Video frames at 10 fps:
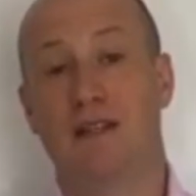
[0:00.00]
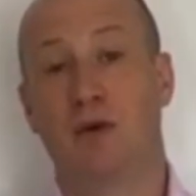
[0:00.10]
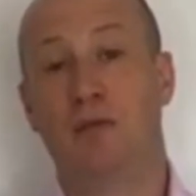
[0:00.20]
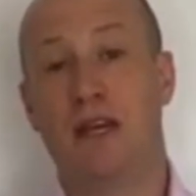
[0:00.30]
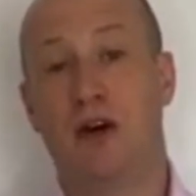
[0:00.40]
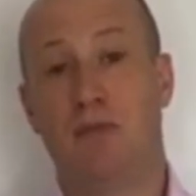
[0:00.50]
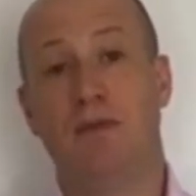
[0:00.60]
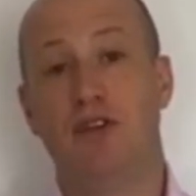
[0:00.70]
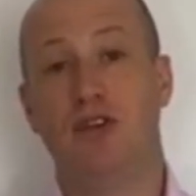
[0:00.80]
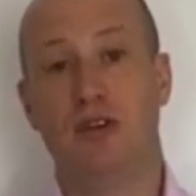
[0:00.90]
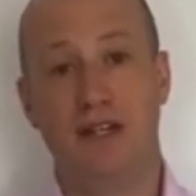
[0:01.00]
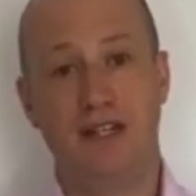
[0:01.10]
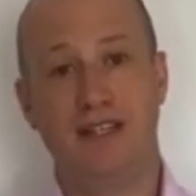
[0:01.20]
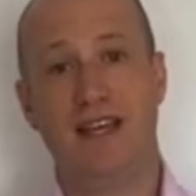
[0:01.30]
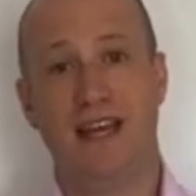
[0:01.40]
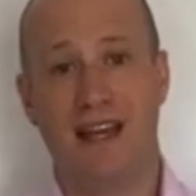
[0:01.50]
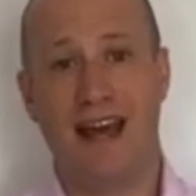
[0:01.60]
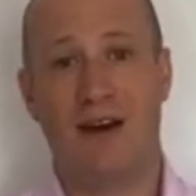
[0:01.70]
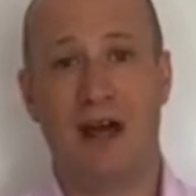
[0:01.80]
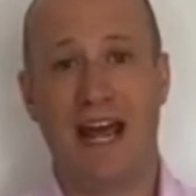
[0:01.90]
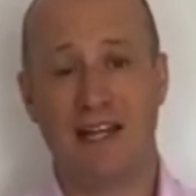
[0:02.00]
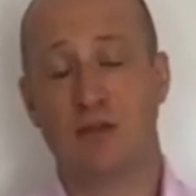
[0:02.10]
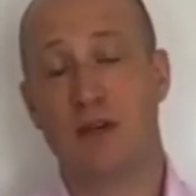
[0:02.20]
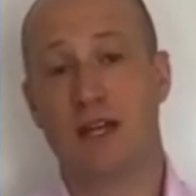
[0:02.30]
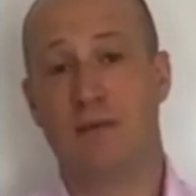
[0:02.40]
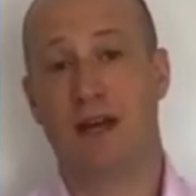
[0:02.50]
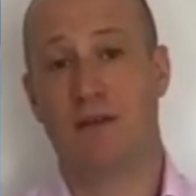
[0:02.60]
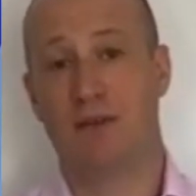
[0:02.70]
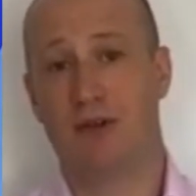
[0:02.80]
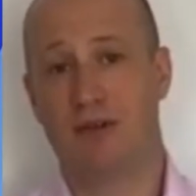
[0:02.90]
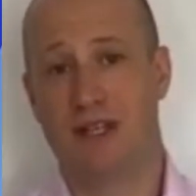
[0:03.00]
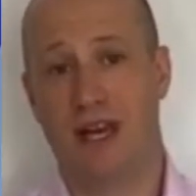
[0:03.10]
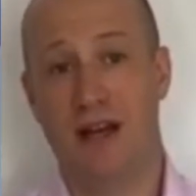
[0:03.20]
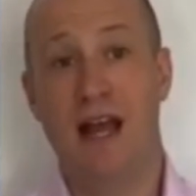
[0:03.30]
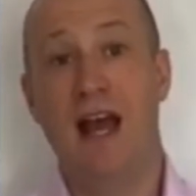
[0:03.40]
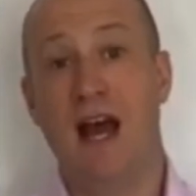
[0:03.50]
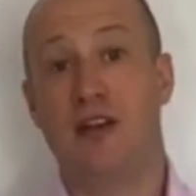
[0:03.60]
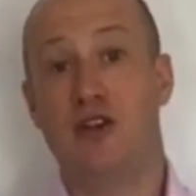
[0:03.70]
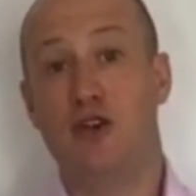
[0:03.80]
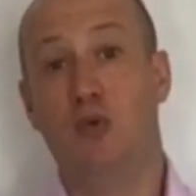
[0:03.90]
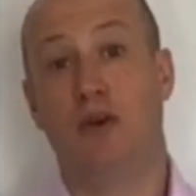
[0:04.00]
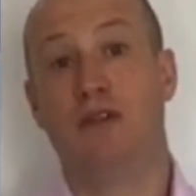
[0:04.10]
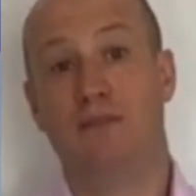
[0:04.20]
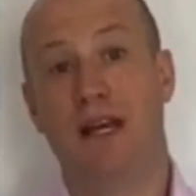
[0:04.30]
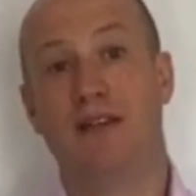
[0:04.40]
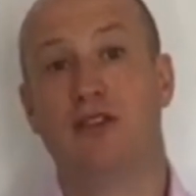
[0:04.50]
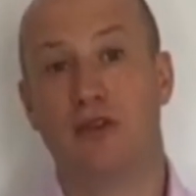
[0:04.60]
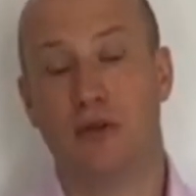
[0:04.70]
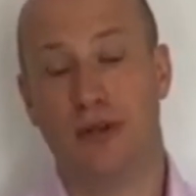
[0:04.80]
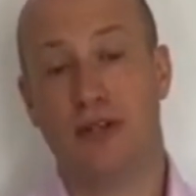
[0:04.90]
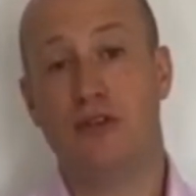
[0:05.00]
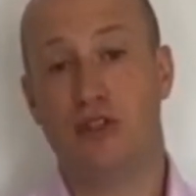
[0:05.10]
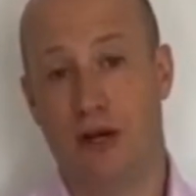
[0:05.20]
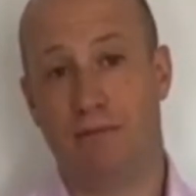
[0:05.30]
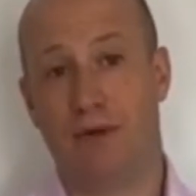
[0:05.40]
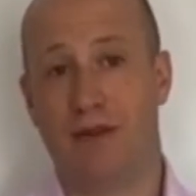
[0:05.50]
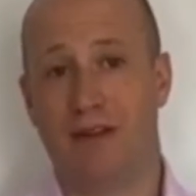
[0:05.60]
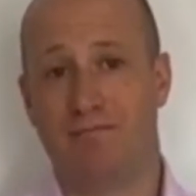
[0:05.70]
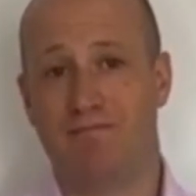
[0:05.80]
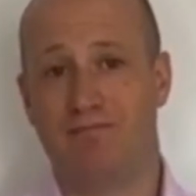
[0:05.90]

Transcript: There will be opportunities here now as we come out of lockdown, and you want to make sure that you jump on them.